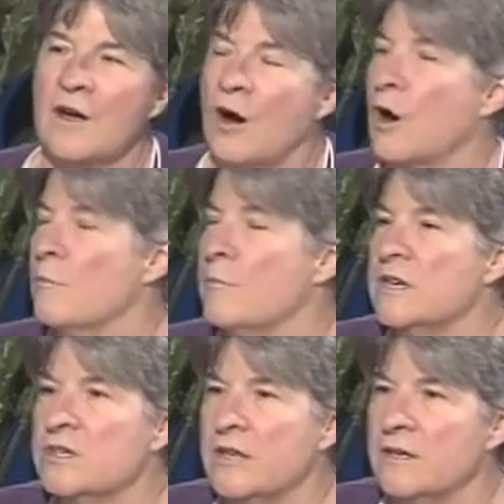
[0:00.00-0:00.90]
Our
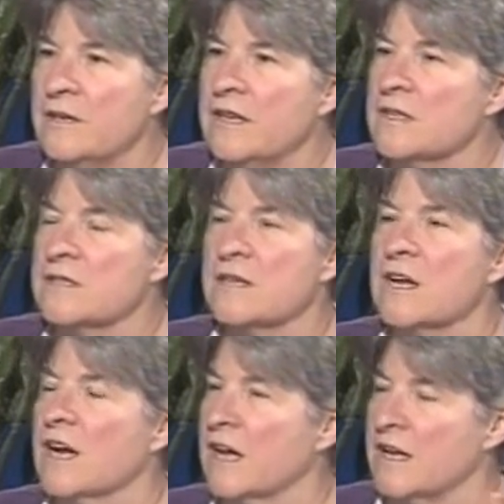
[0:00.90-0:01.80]
mission is
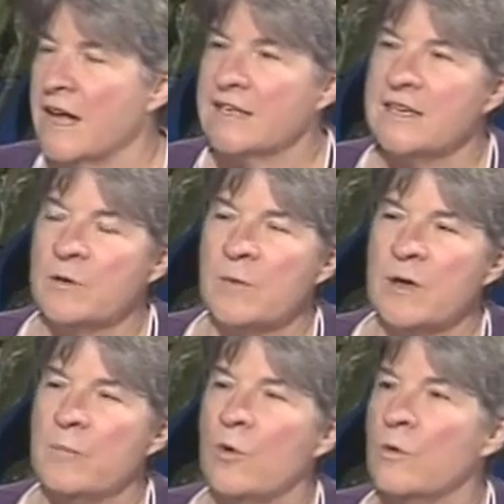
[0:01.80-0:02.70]
connecting
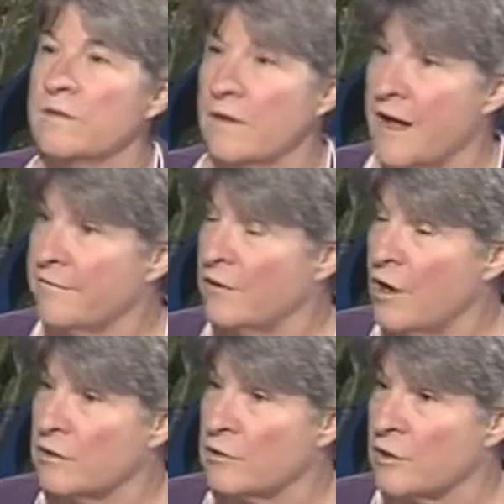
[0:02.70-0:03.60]
people with
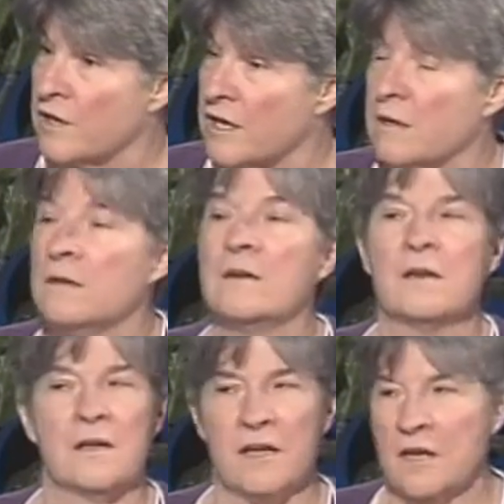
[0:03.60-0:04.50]
lifelong learning,
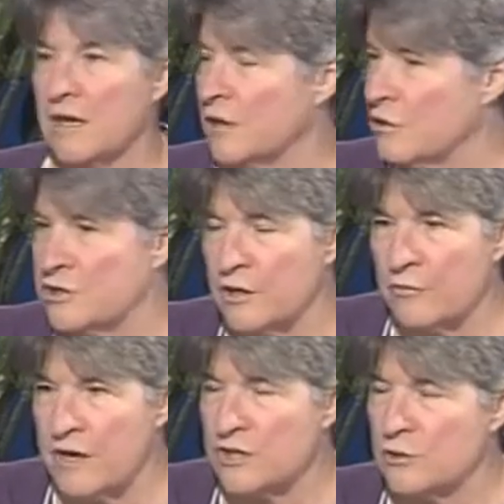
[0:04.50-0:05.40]

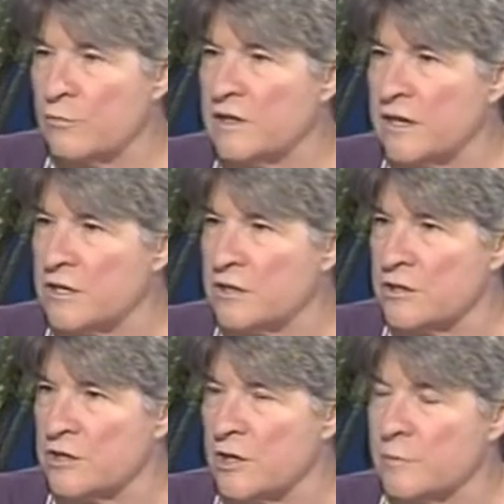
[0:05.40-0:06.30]
intergenerational
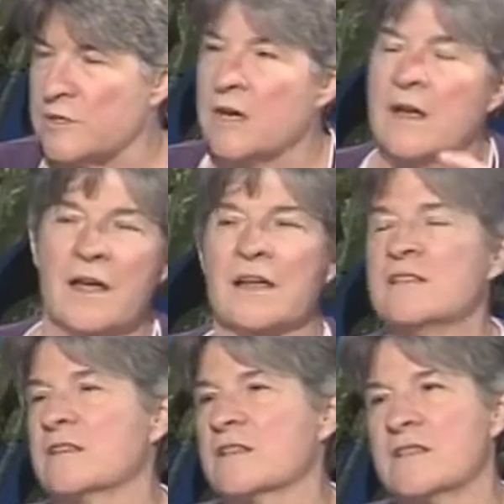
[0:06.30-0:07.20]
relationships, and
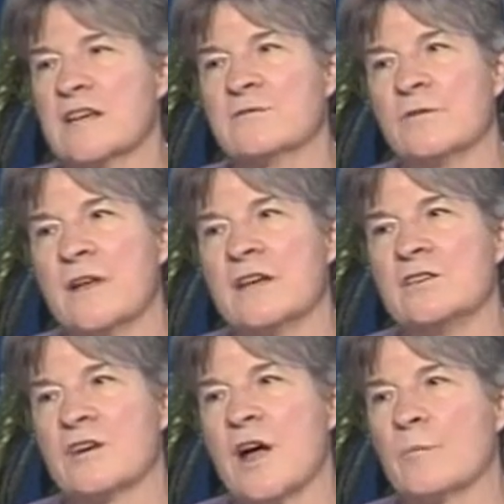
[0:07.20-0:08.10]
successful
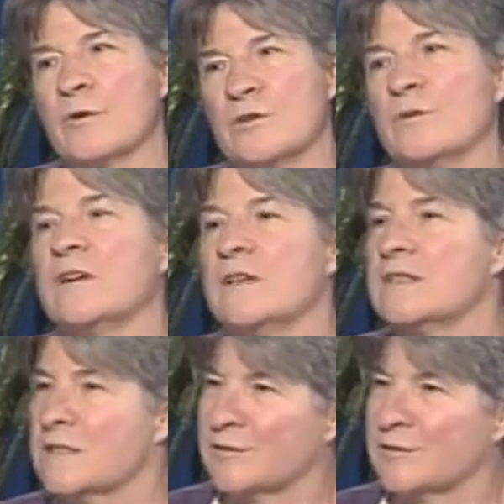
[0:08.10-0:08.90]
aging opportunities.